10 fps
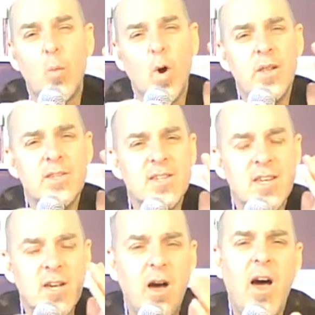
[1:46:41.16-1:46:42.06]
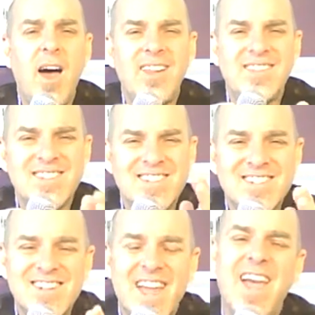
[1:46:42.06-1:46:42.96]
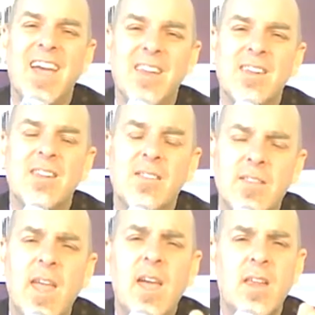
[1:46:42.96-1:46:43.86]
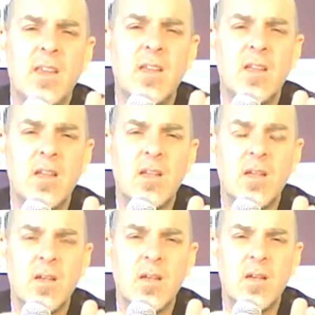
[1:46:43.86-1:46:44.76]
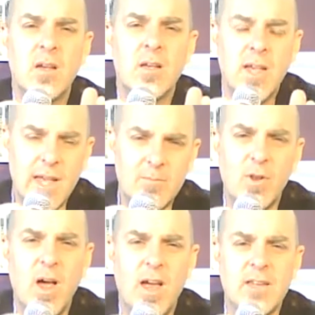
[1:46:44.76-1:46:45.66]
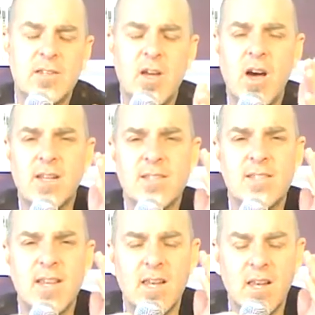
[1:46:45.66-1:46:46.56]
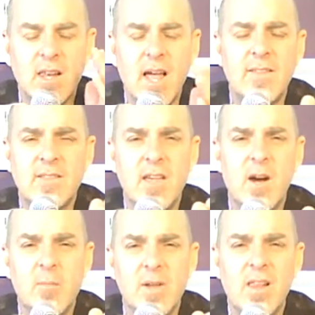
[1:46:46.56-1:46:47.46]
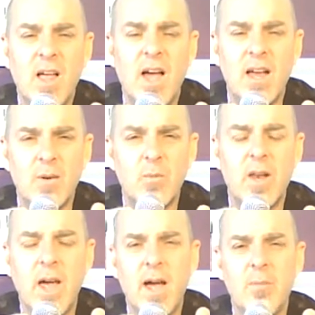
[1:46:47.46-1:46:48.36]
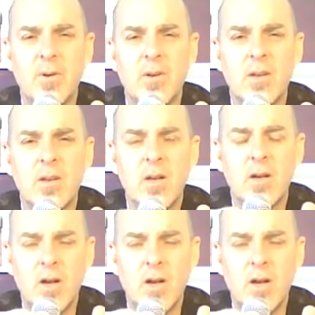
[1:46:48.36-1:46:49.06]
But once God said, then came light. God said, Let there be light. And what happened?